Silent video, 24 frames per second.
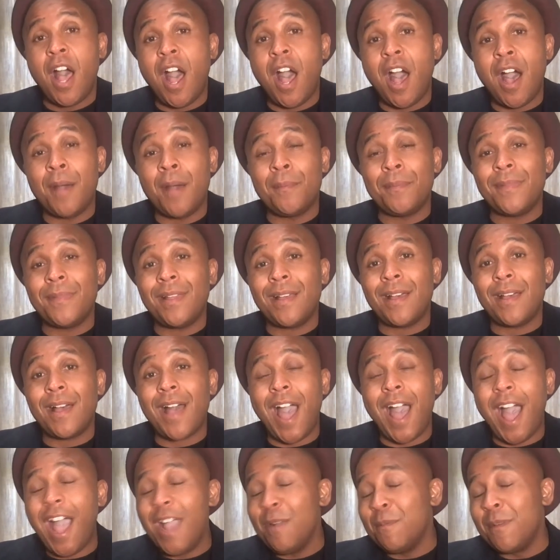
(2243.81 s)
Um,
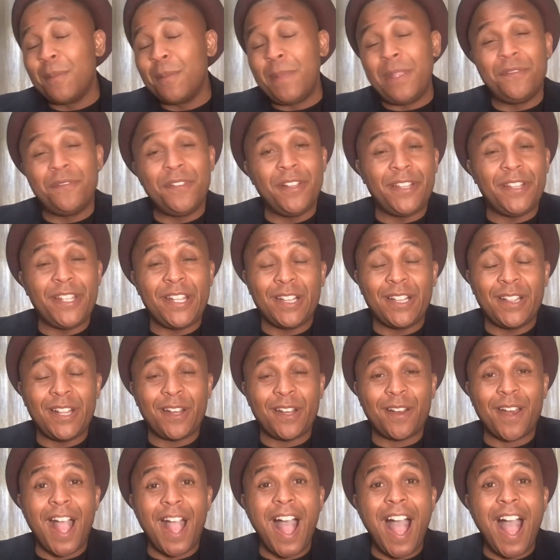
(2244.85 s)
I want to be really clear.